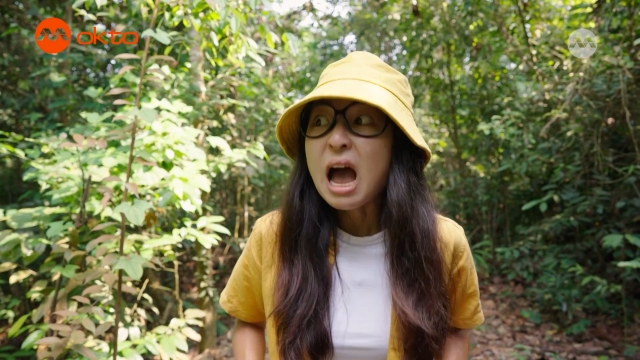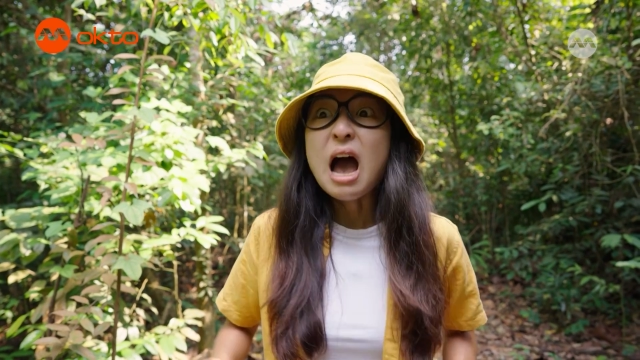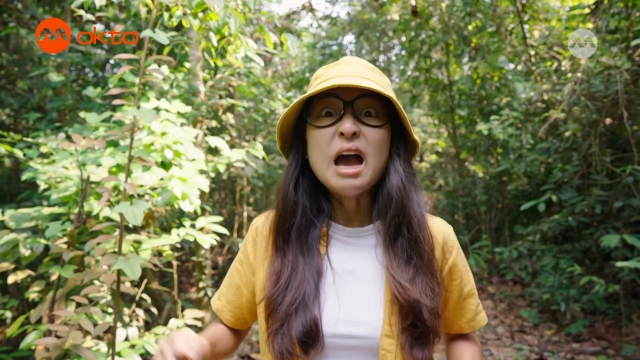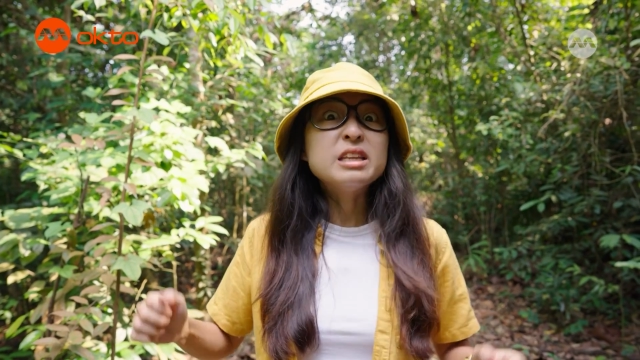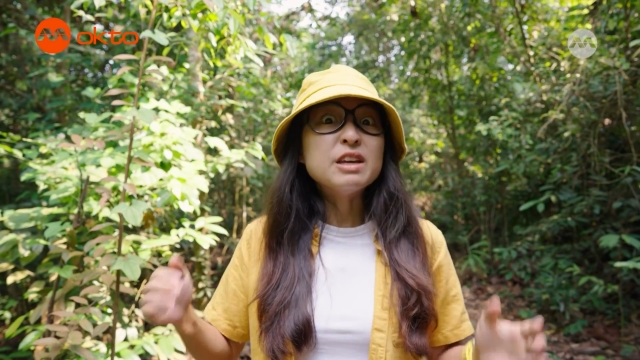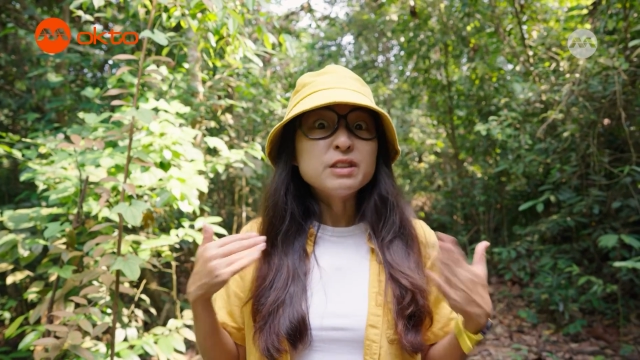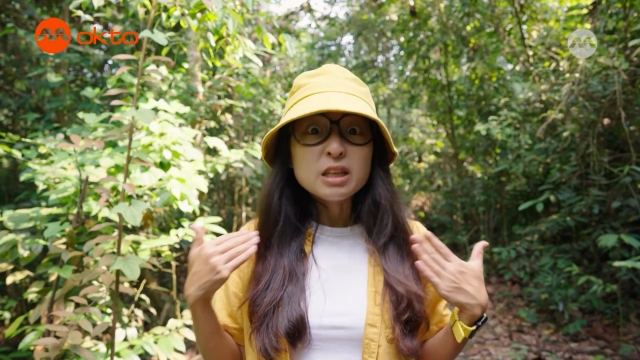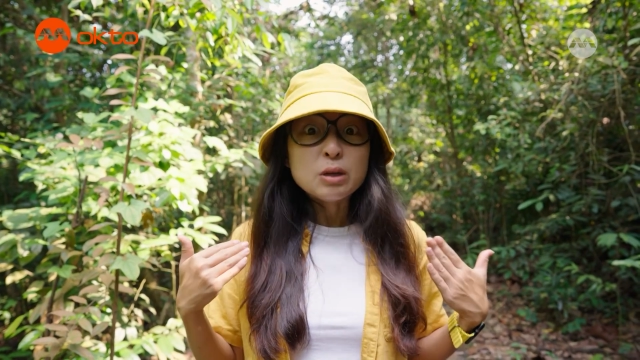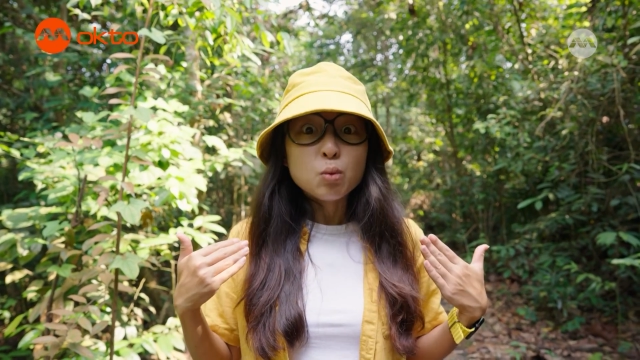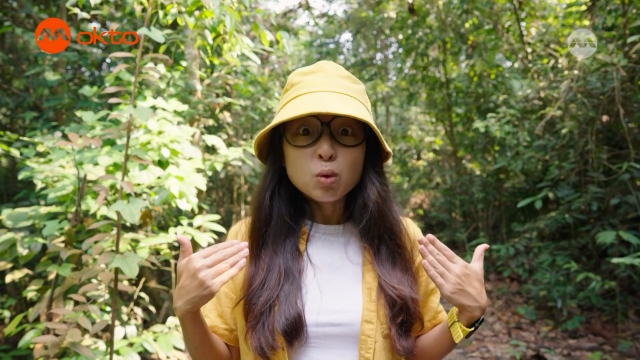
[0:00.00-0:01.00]
I
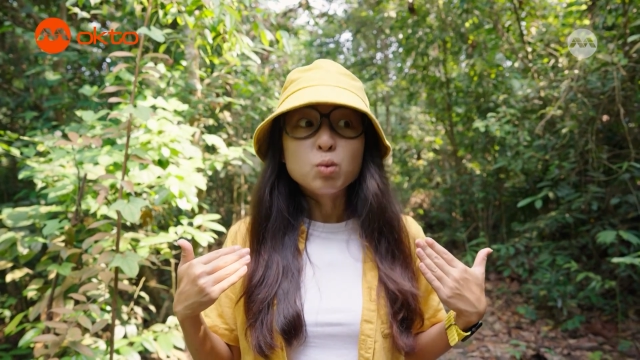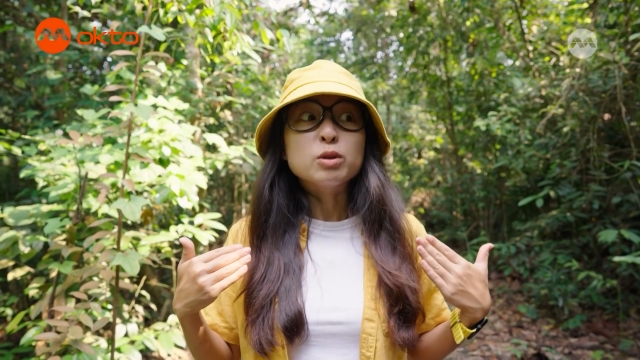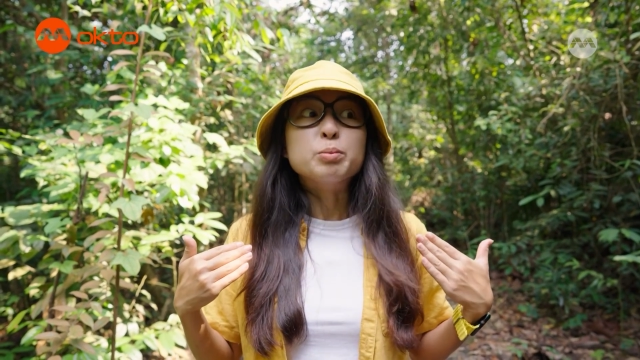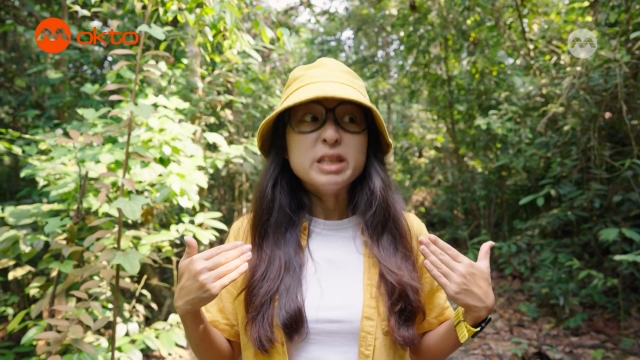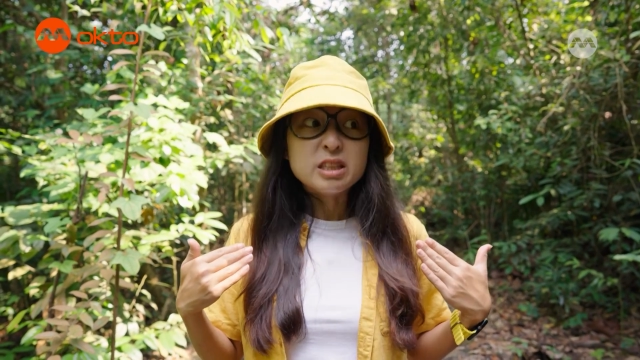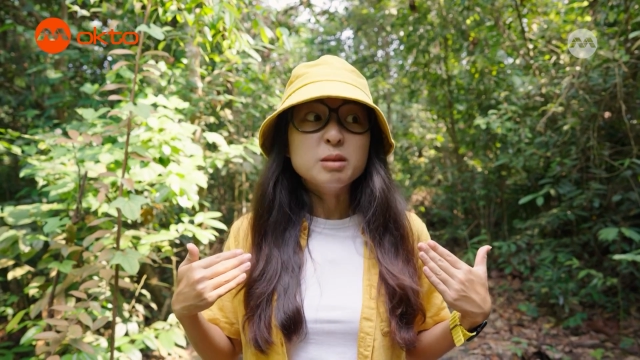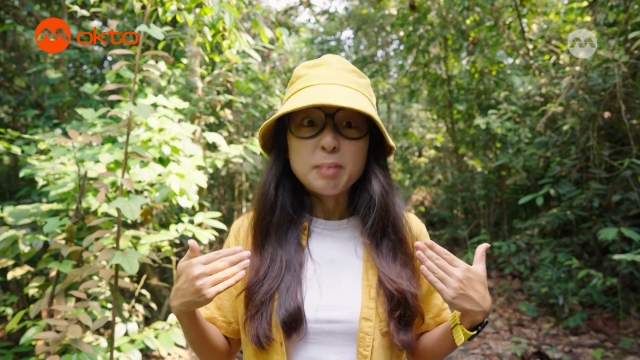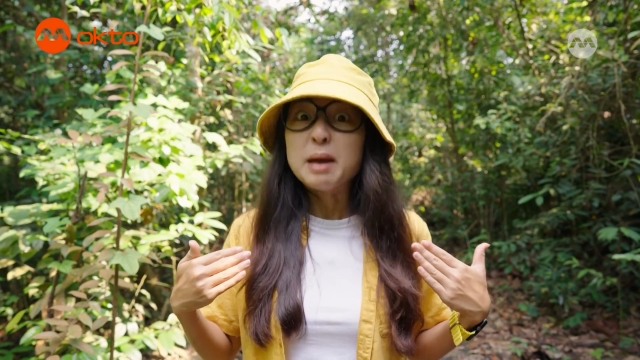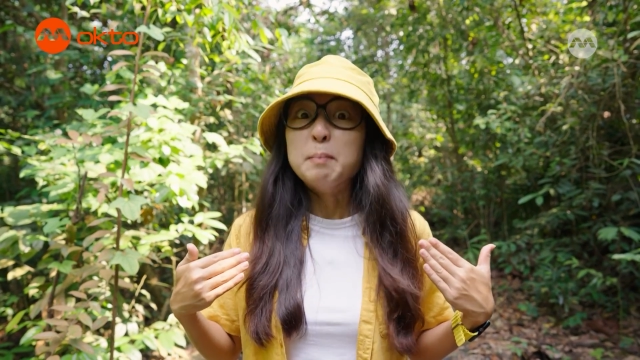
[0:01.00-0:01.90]
definitely won't want to be eaten by a